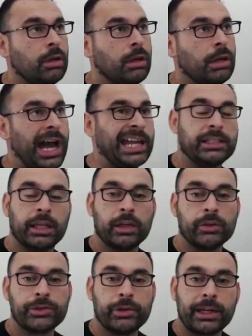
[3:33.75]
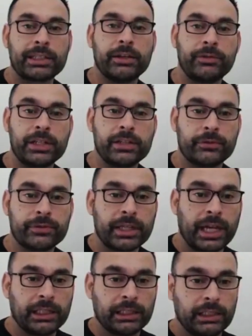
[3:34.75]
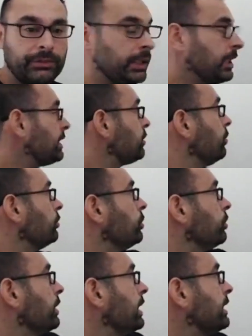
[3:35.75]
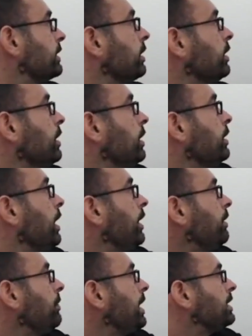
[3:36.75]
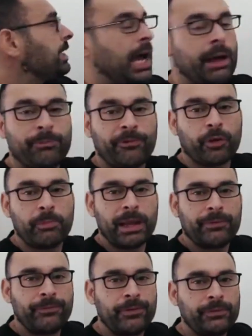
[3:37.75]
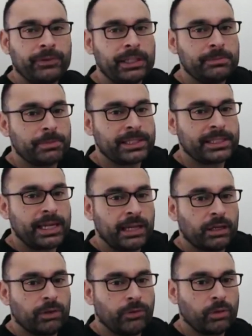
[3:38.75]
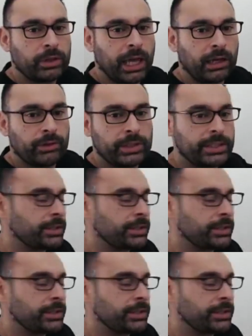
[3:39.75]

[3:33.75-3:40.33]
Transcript: ADLs, your activities of daily living. That's called your NEAT. Now that makes up for about 15% of all calories.